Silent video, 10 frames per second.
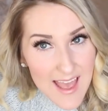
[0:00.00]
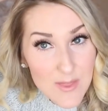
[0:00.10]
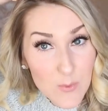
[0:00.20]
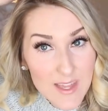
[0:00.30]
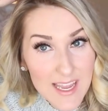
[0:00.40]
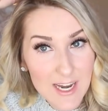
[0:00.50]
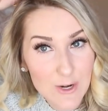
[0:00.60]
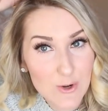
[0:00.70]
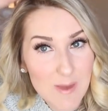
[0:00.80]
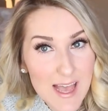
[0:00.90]
And then when the
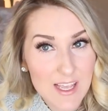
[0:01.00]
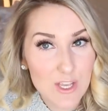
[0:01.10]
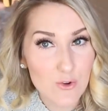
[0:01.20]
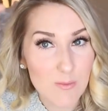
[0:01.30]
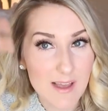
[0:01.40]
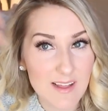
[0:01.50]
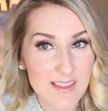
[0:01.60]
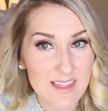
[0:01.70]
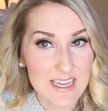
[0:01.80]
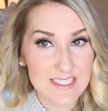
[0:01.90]
hair grew back, it grew back
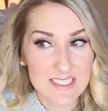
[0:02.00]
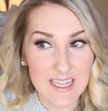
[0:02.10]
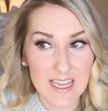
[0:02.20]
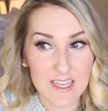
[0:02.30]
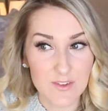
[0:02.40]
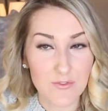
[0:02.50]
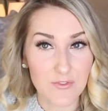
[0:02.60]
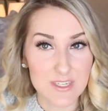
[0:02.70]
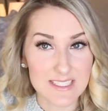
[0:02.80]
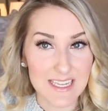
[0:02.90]
like this, like
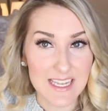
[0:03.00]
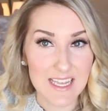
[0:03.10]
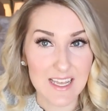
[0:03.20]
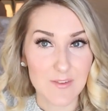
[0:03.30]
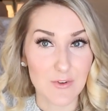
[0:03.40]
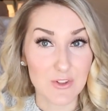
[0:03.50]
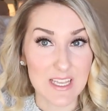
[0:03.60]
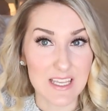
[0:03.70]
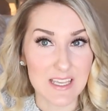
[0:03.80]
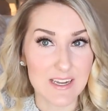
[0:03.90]
frizzy for
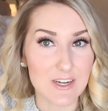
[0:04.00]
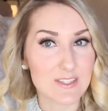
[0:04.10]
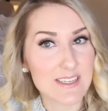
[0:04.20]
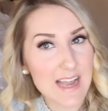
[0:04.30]
like years.